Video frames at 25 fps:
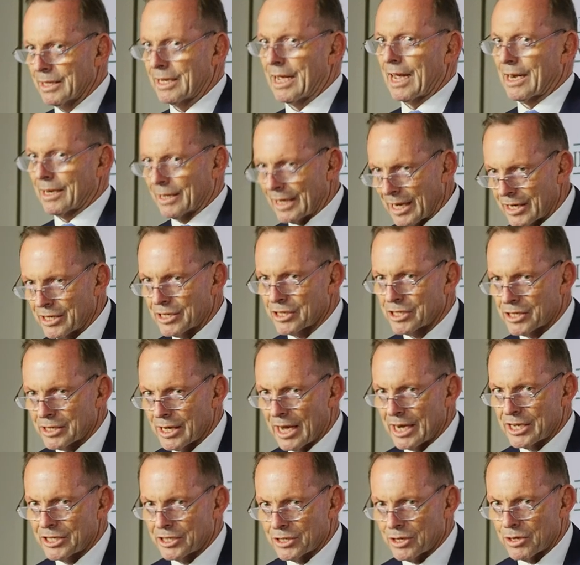get
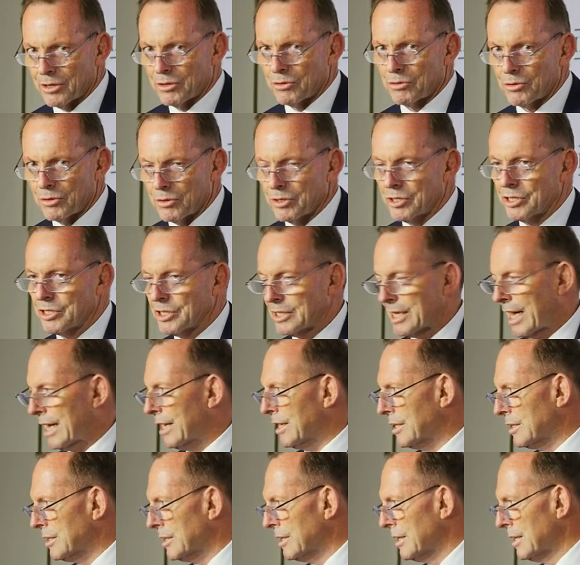legislation through the
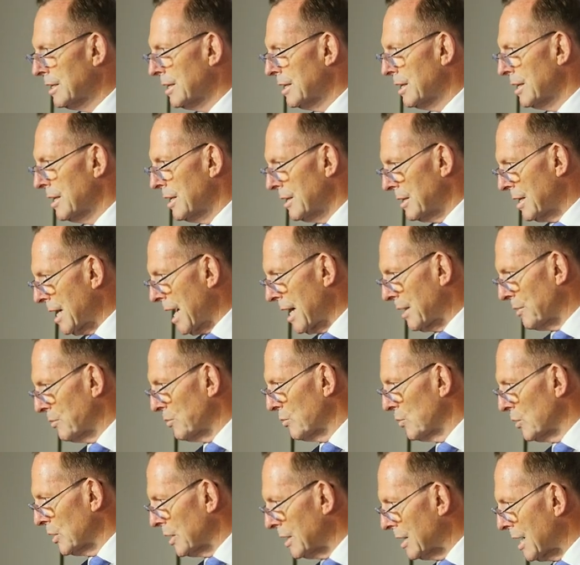Senate that
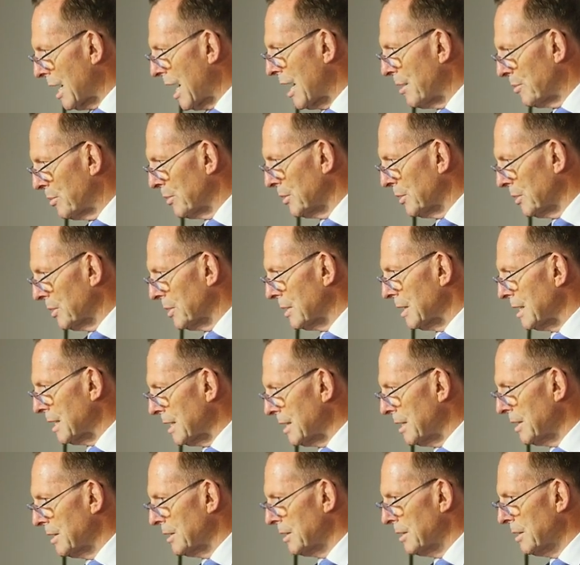would enable
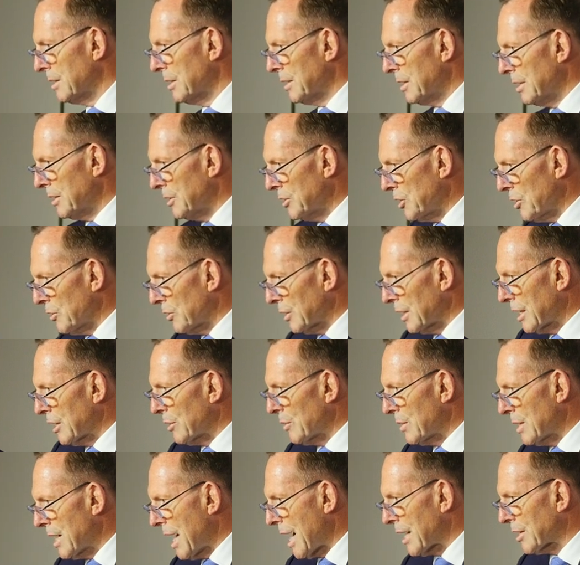the nuclear
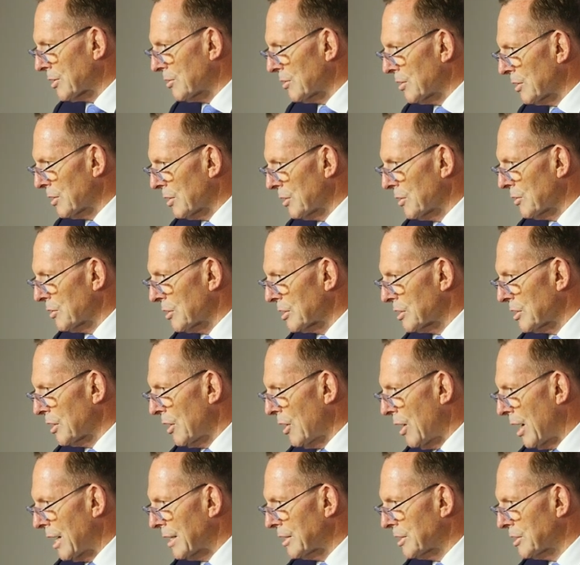reactor at Lucas
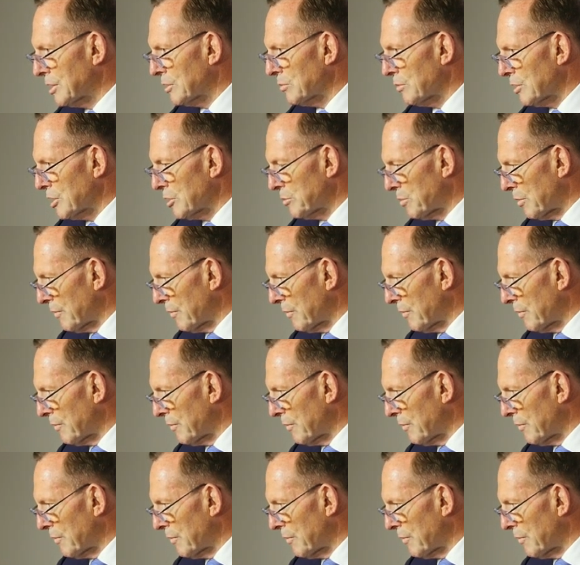Heights, which